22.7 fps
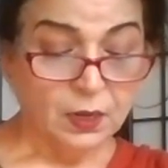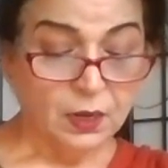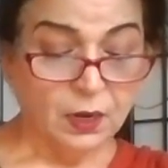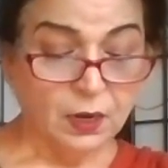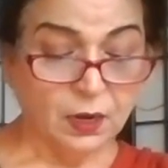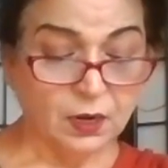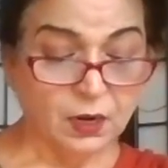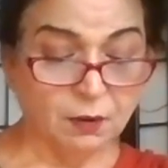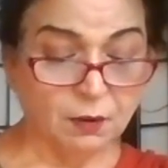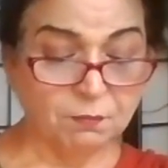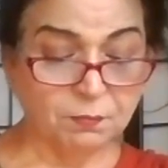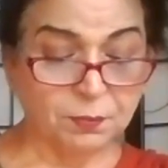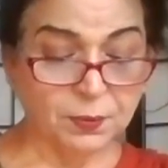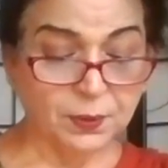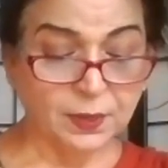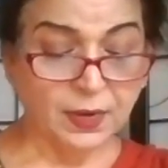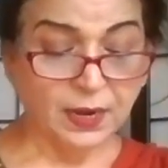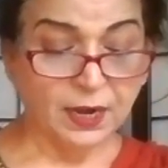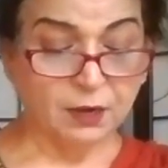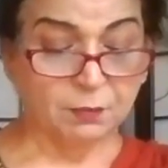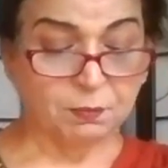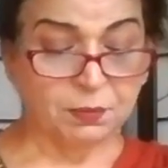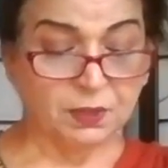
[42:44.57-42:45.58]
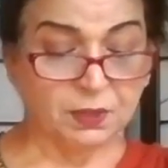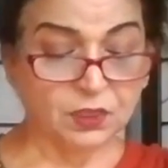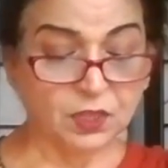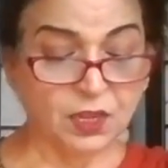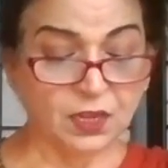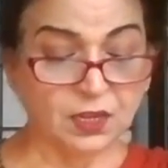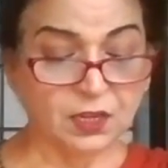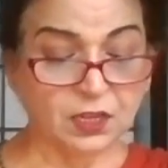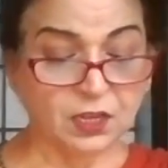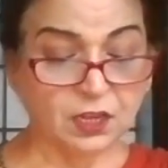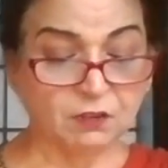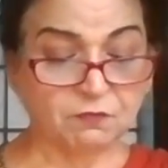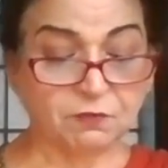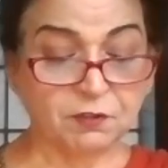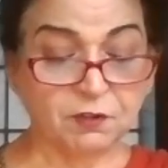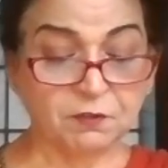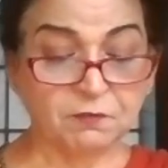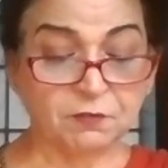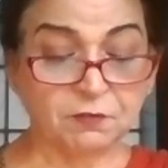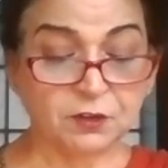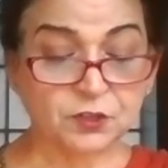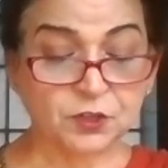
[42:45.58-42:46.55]
A Akampan had been thinking
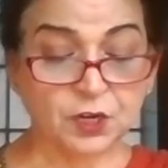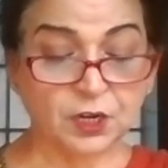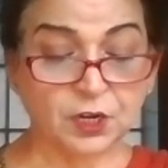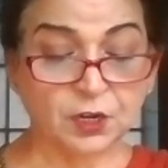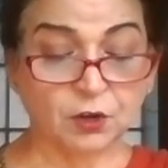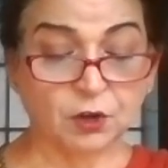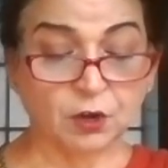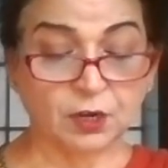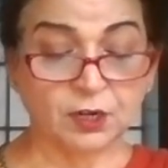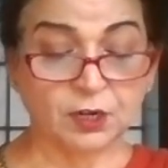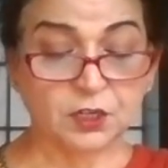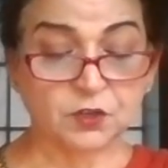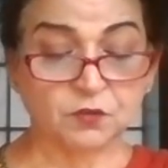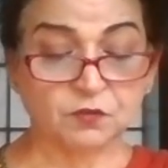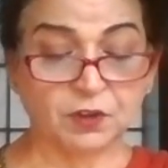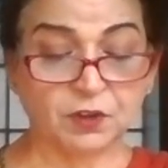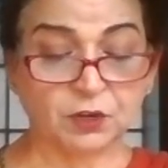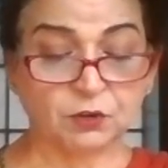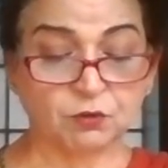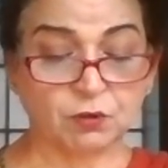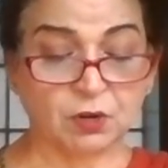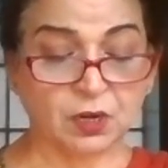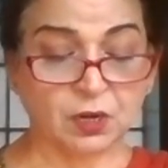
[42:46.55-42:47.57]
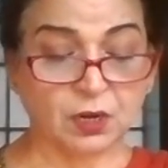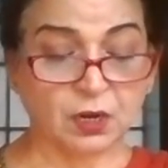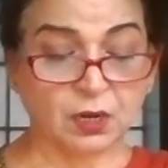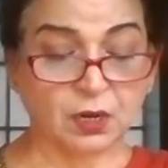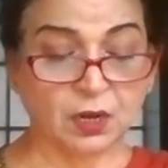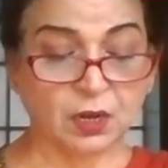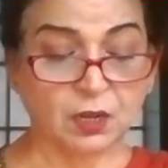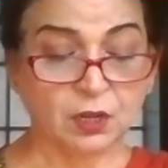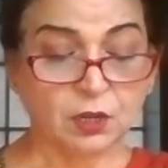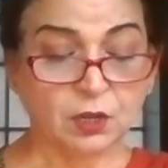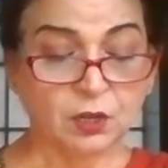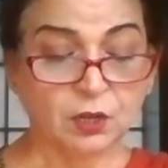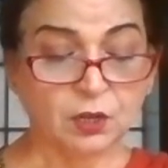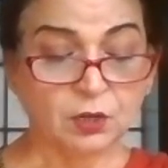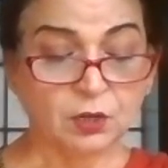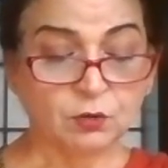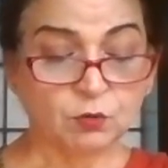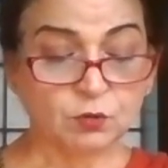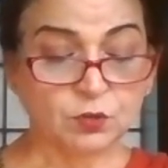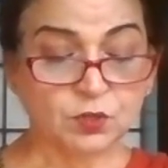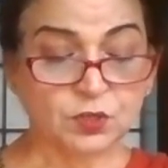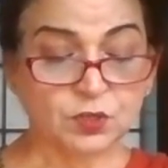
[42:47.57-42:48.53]
feverishly on his way to Lanka
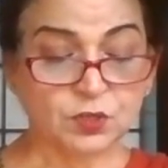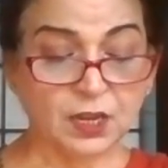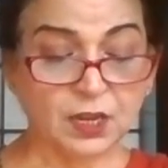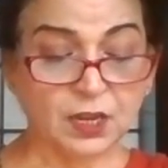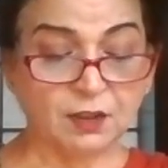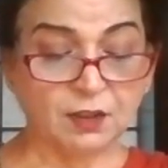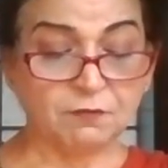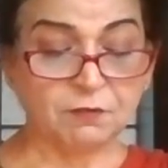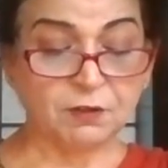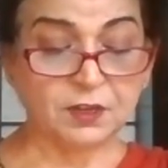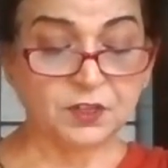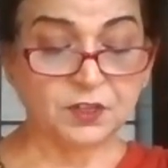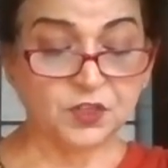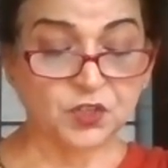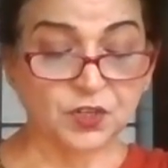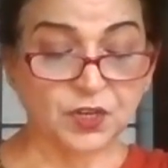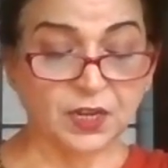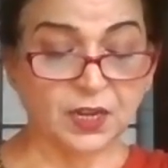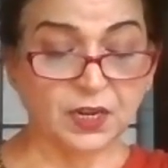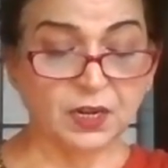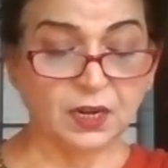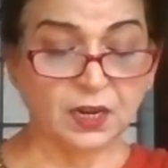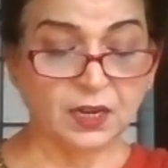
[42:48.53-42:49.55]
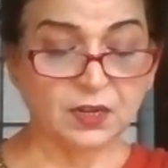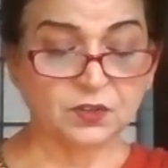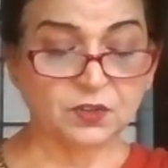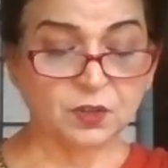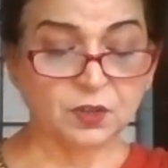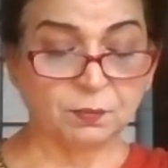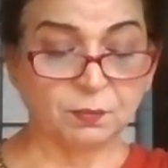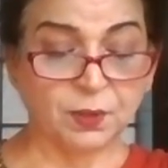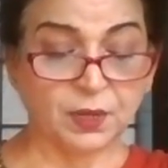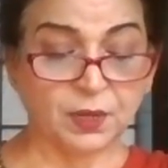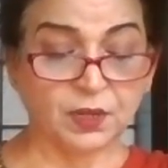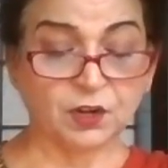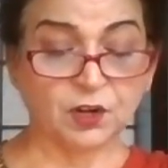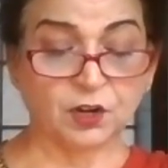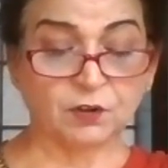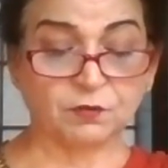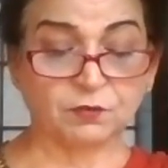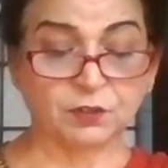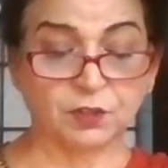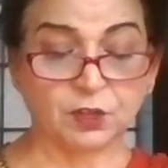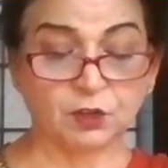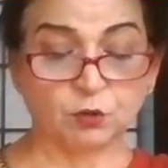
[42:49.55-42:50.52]
to save his skin as the bearer
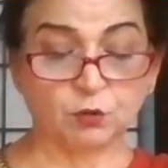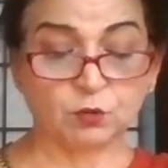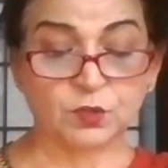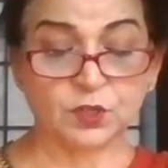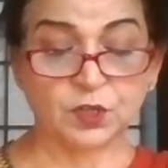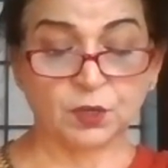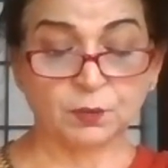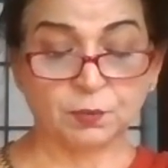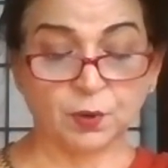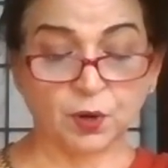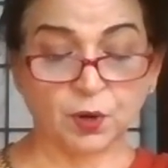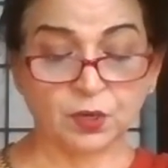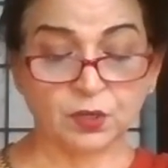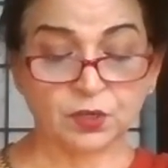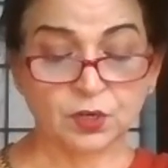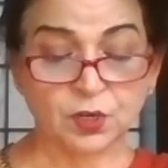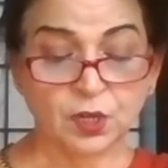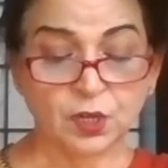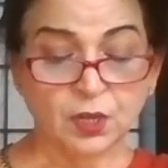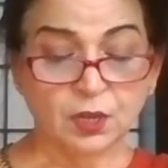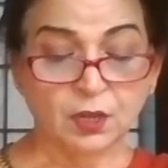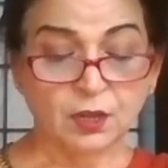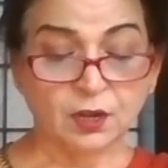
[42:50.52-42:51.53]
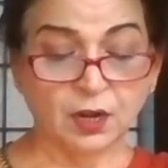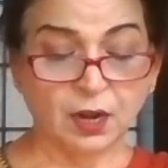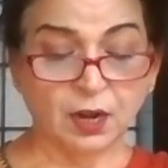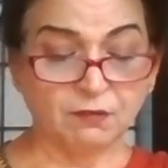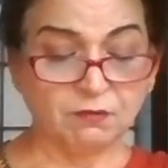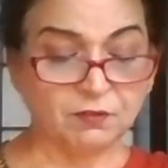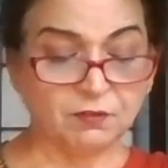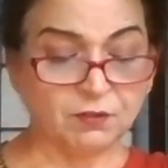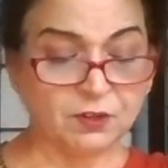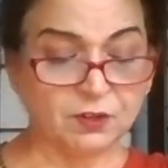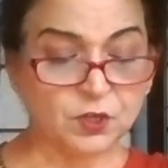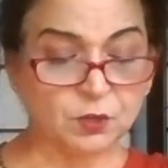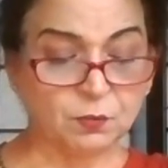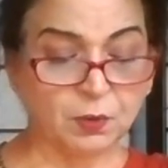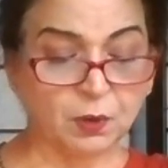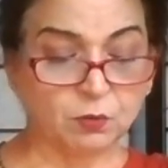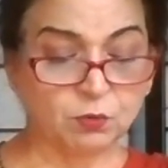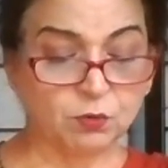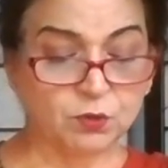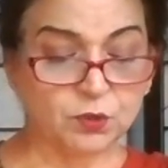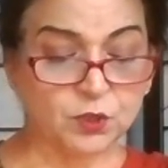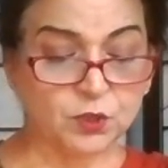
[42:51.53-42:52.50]
of the news he brought. Ravan was
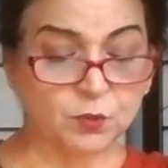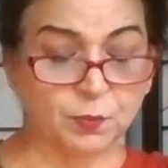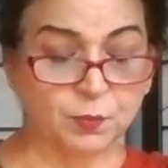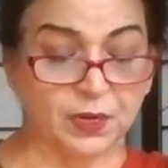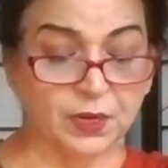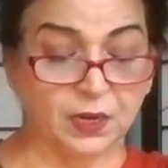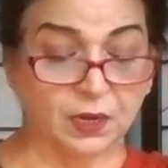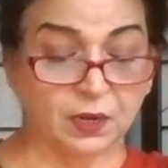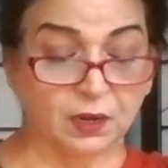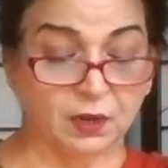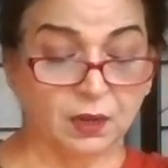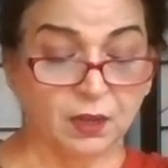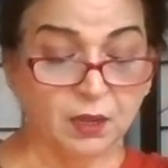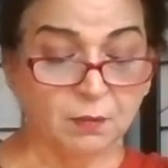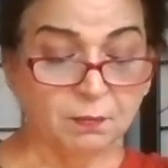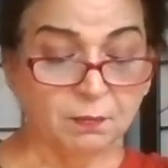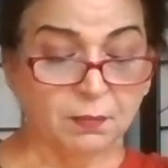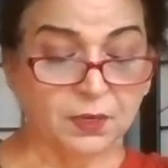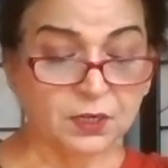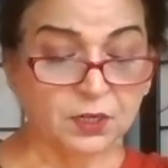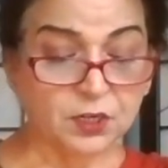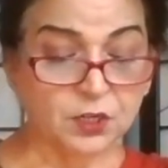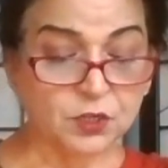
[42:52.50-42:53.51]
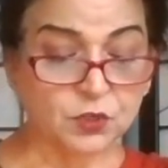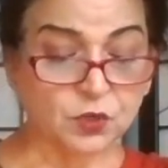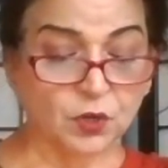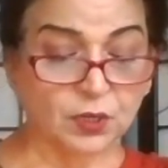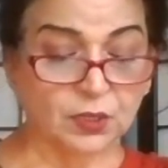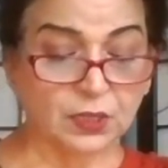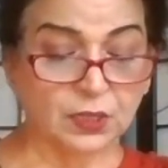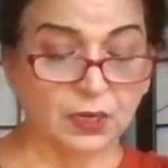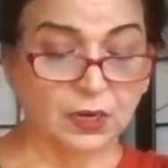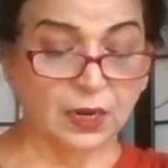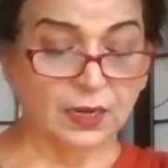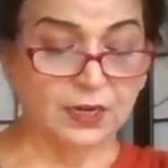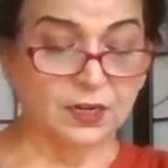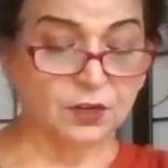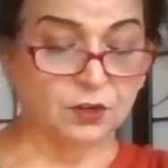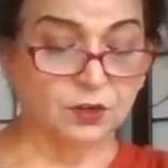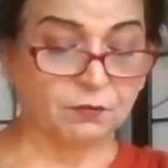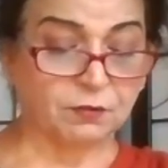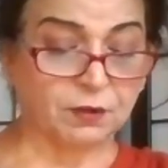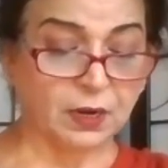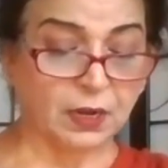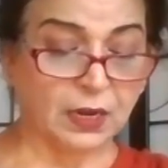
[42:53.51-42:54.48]
about to speak, but he saw the light
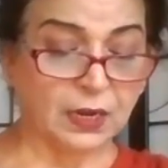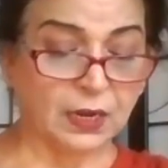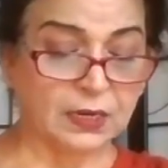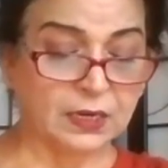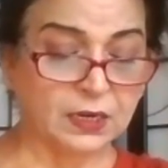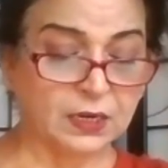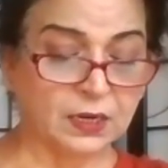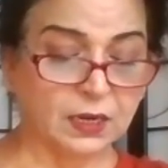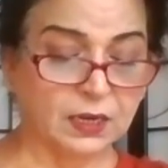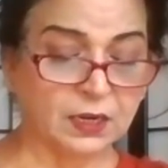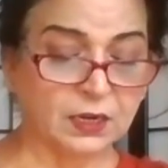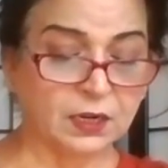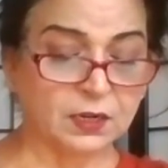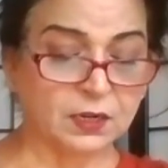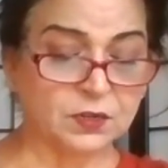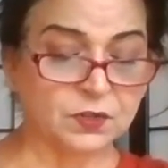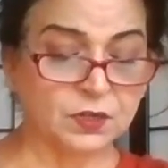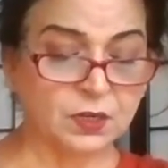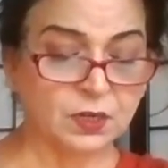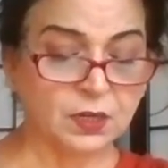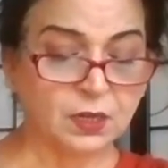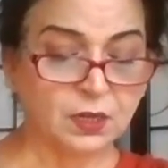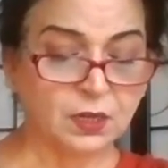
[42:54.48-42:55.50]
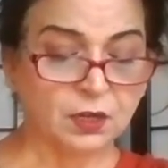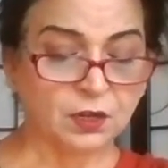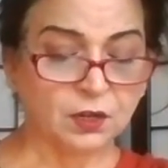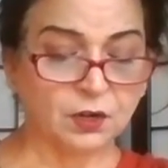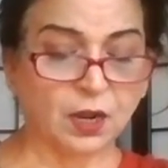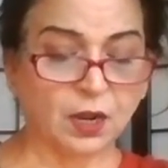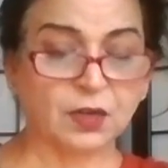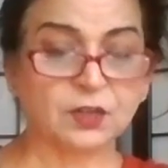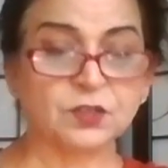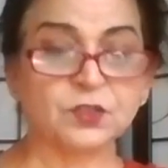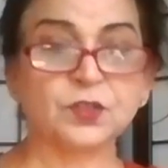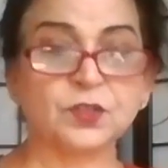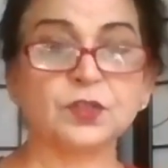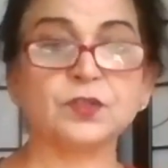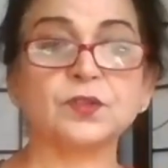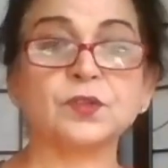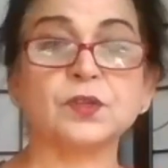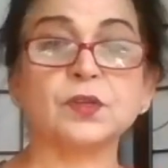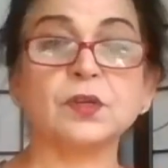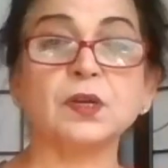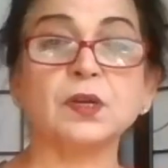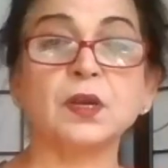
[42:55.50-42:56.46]
of an idea in his
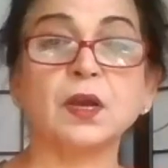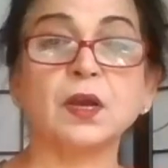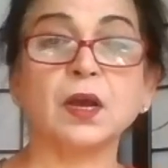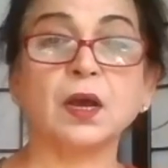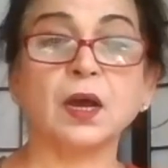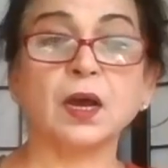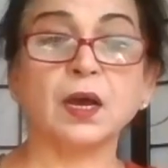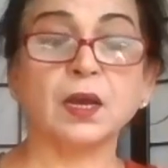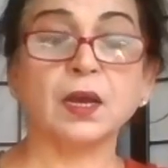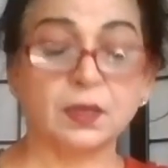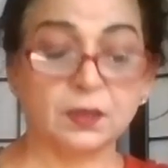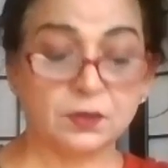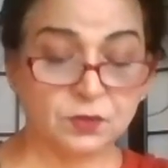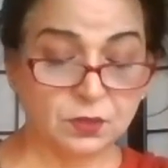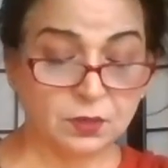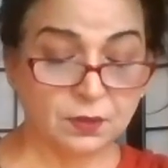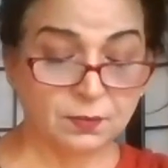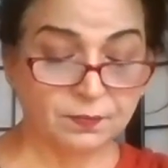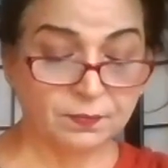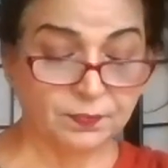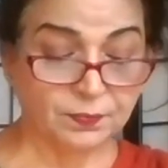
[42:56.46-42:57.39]
Rakshasa eyes.